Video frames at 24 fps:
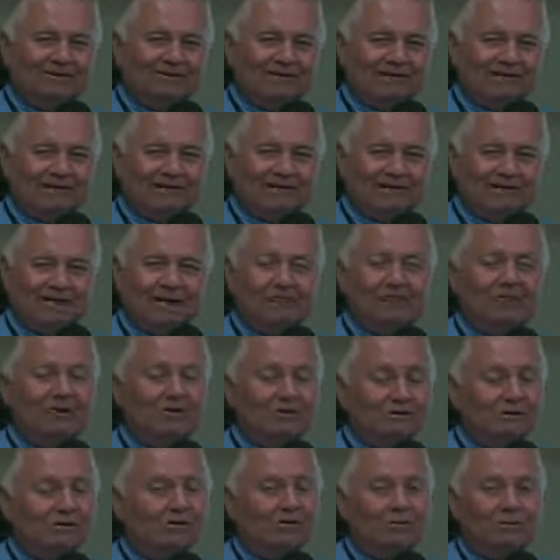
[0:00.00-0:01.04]
Okay, that
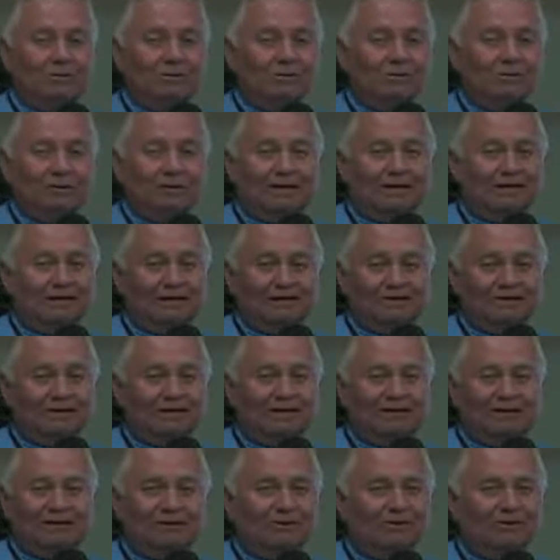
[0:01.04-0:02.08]
much aluminum in
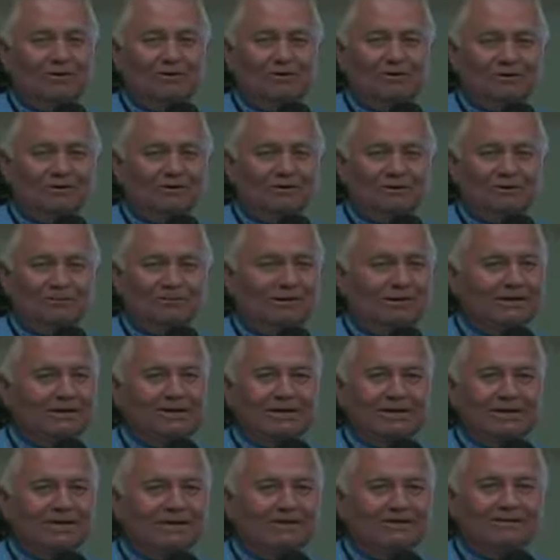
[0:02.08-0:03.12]
single dose
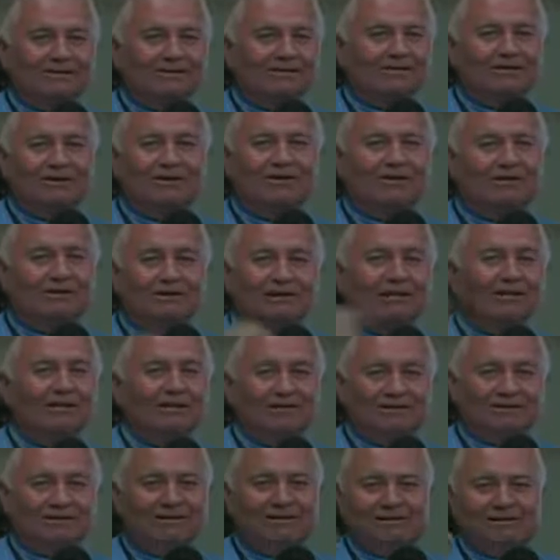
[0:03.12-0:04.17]
is considered
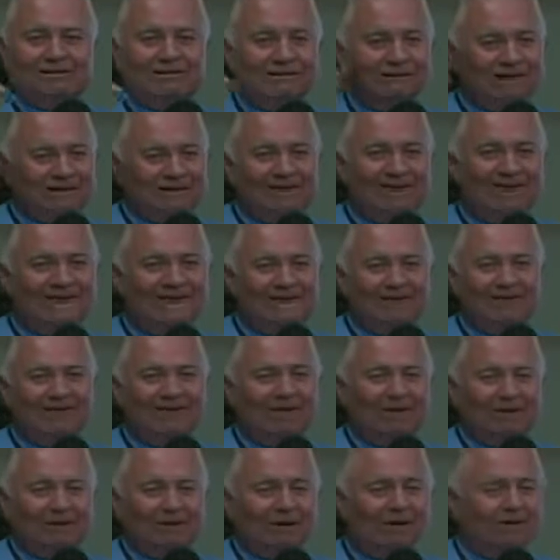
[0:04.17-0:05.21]
lethal. You can't
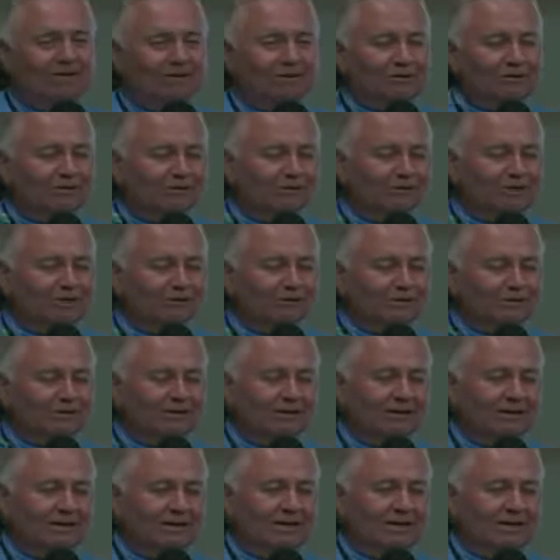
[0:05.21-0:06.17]
give that amount to a patient.